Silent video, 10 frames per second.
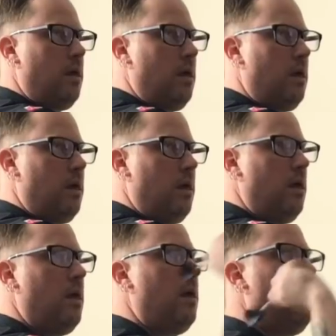
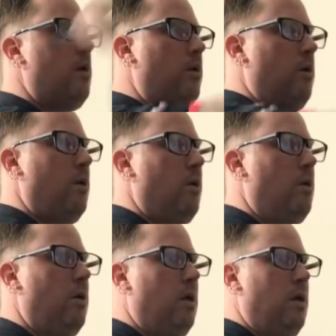
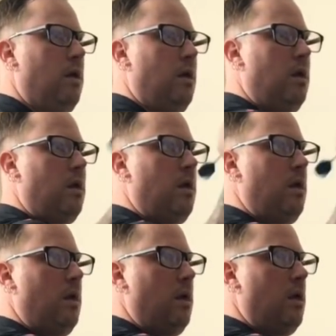
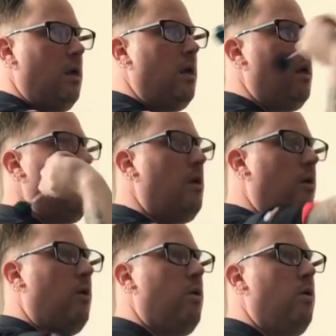
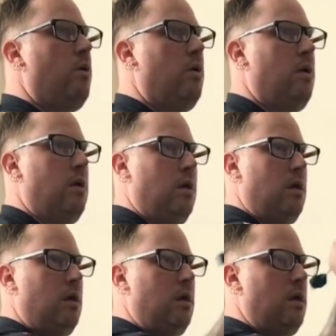
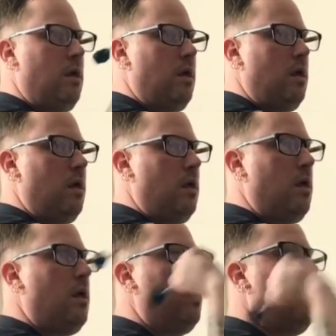
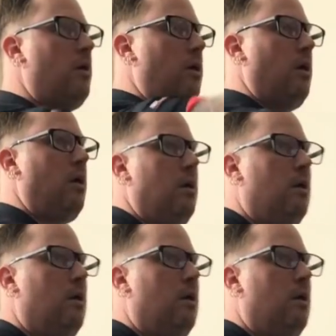[no speech]